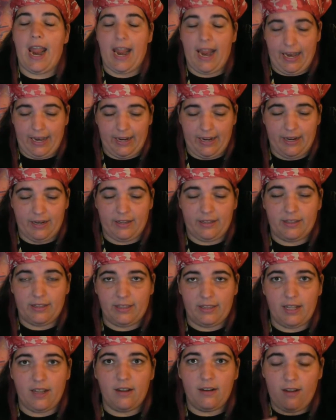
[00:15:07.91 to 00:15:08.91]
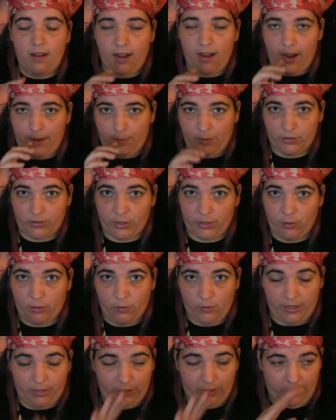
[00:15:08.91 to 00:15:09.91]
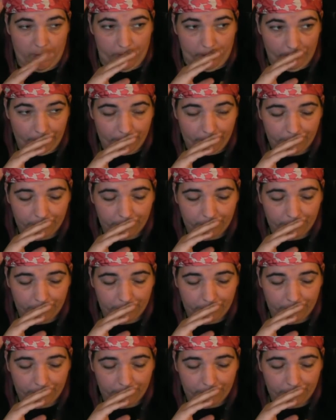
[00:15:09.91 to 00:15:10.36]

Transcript: and I'm also going to...